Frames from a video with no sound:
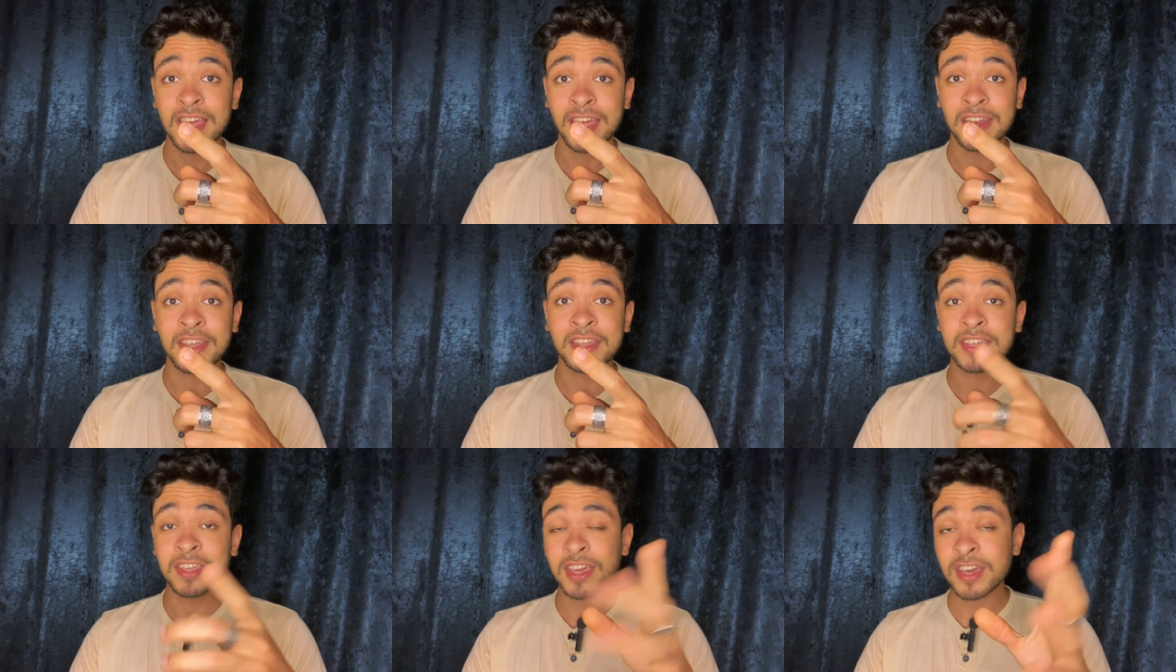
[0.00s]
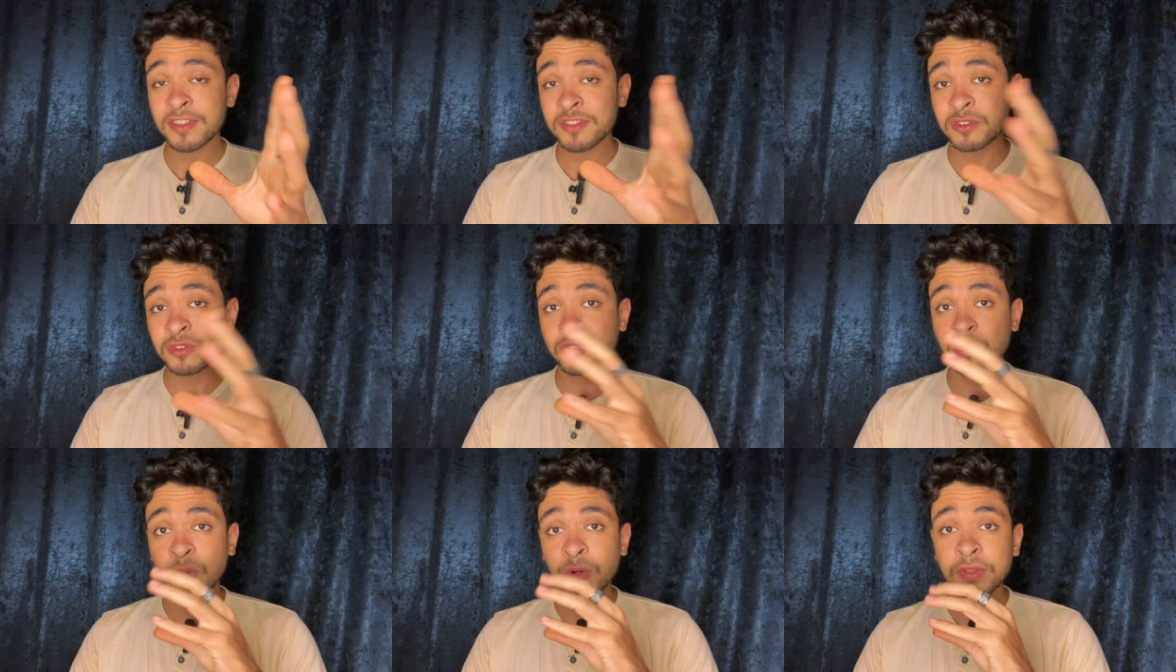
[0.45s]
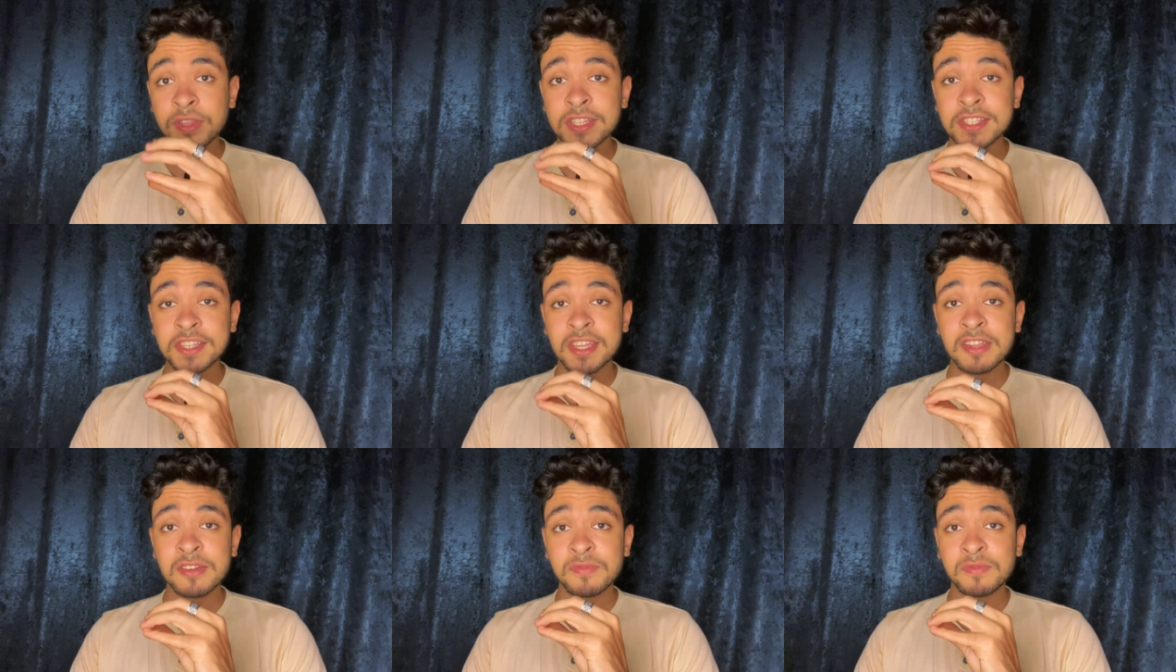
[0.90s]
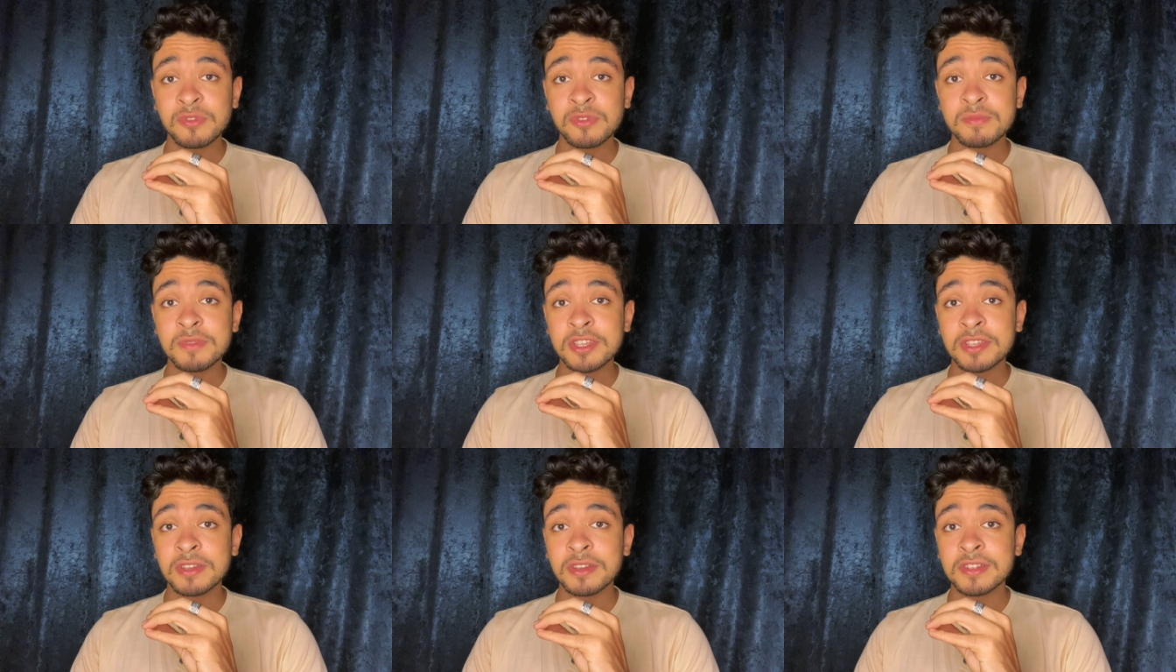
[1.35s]
and I gathered all this
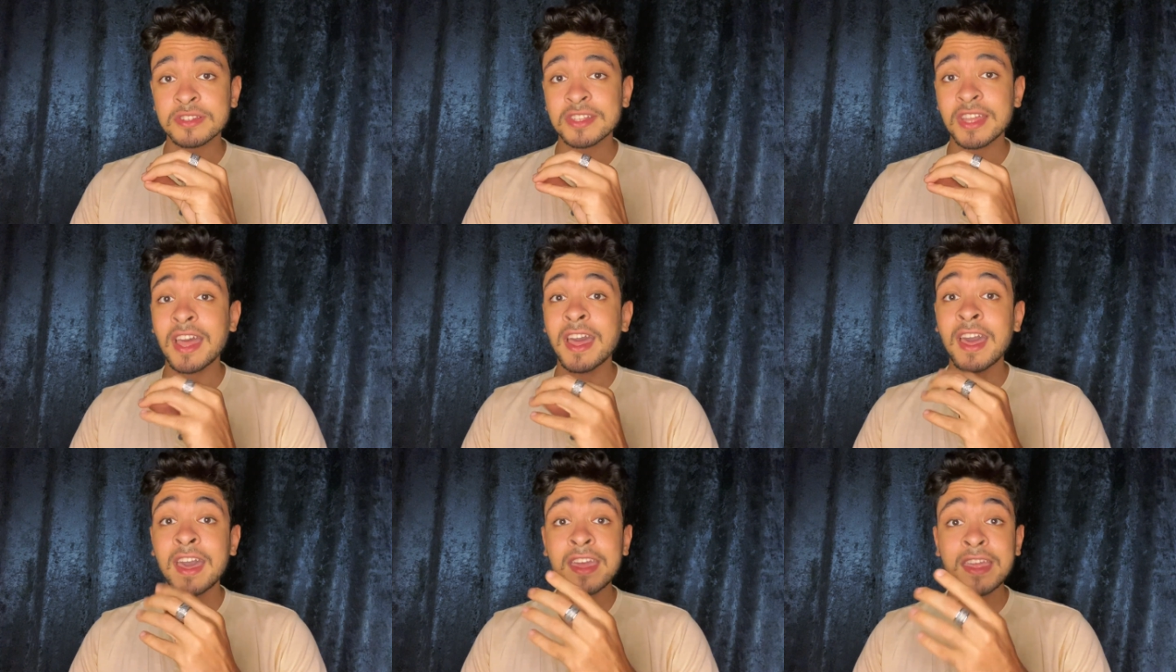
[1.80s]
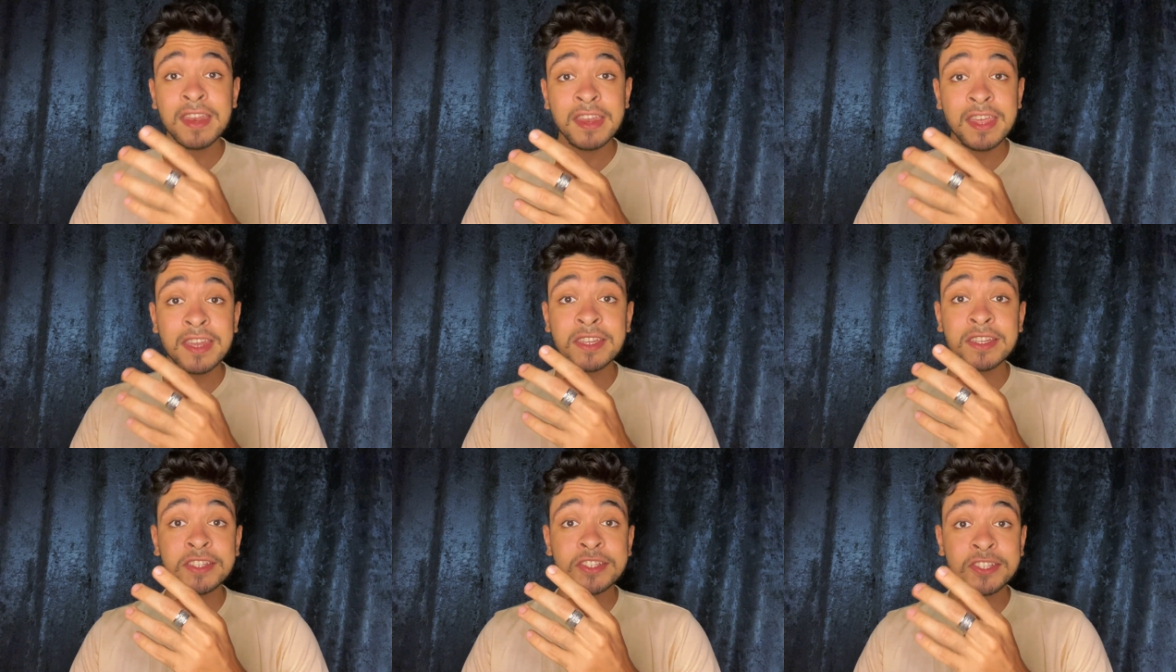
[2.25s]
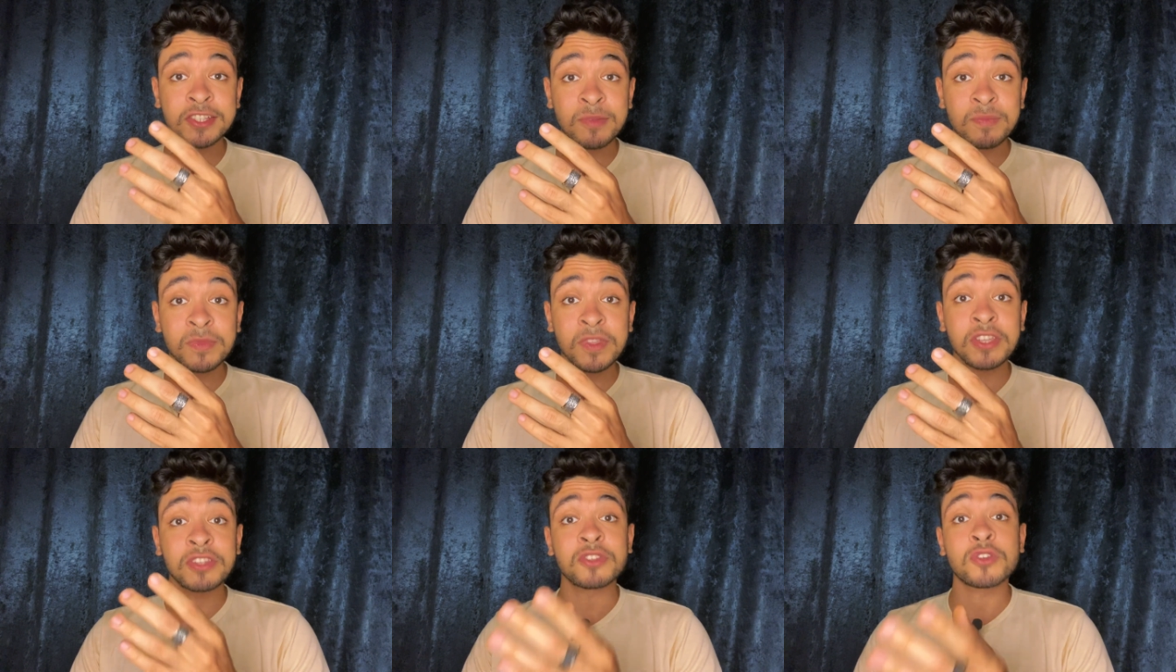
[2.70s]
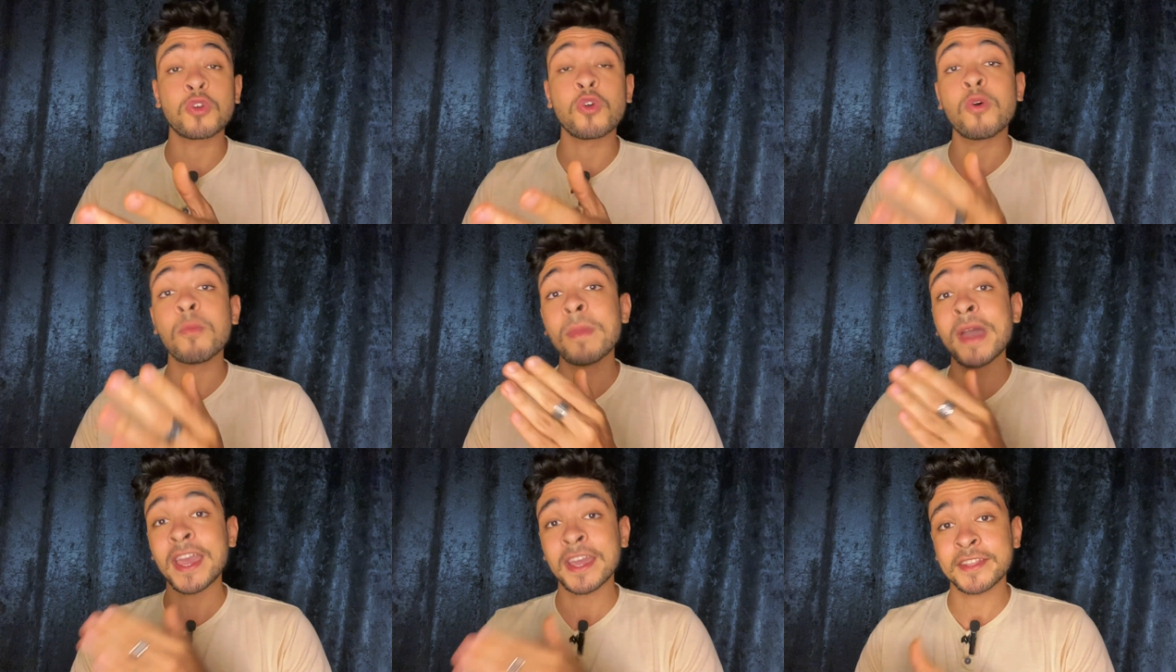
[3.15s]
info because I needed something to
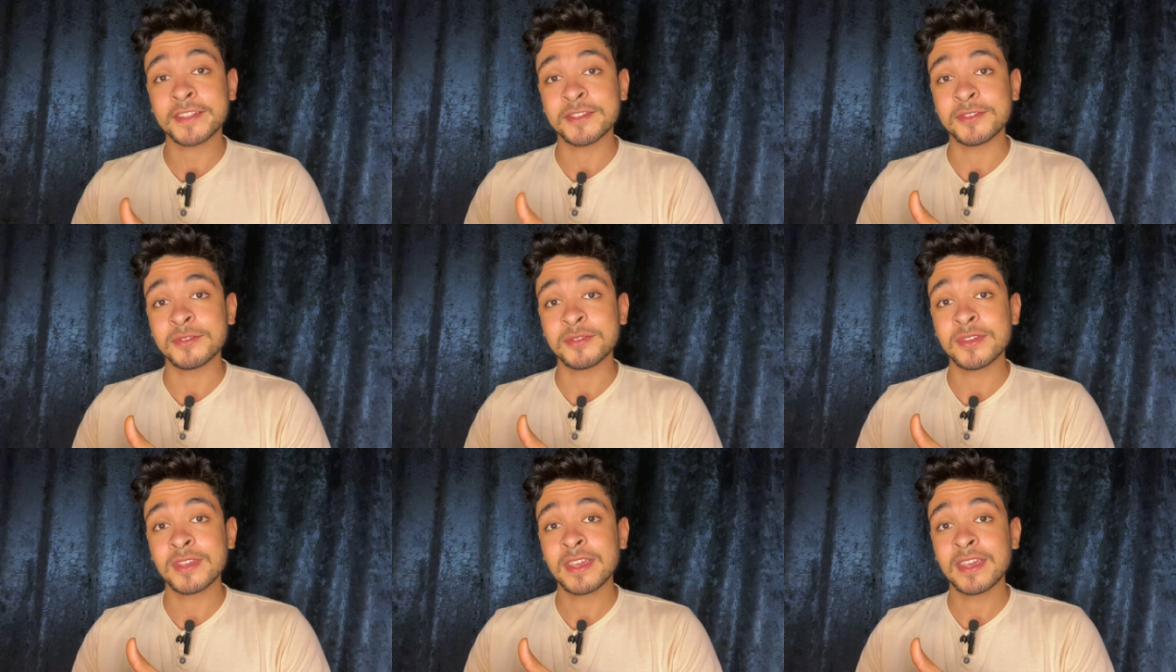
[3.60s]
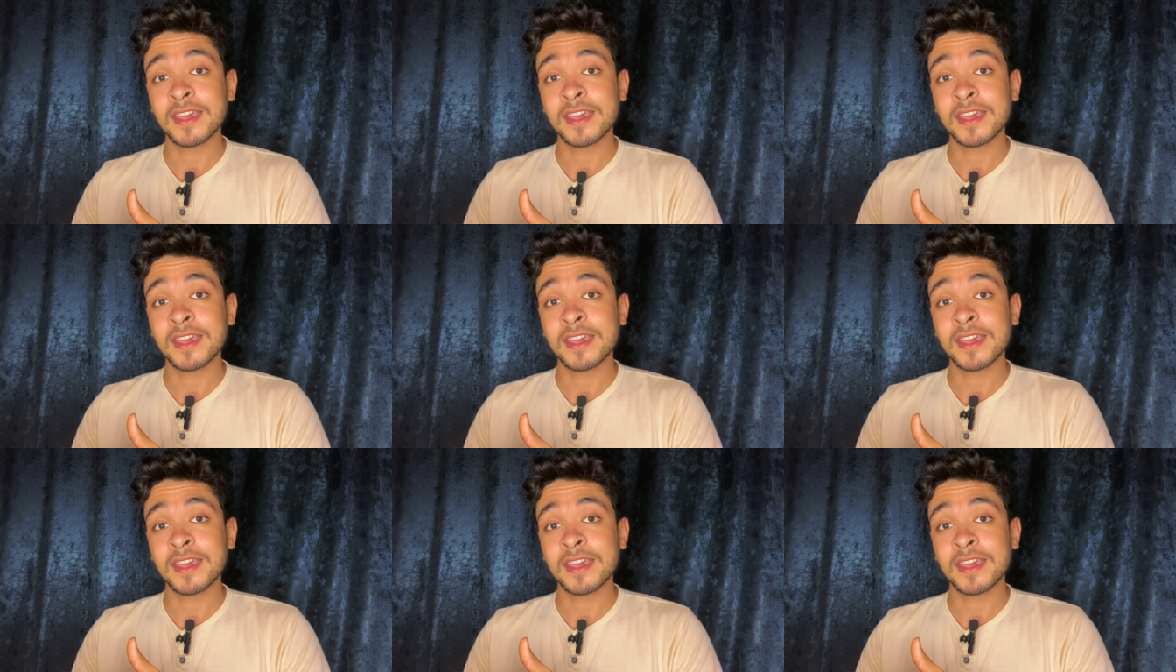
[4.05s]
go back to,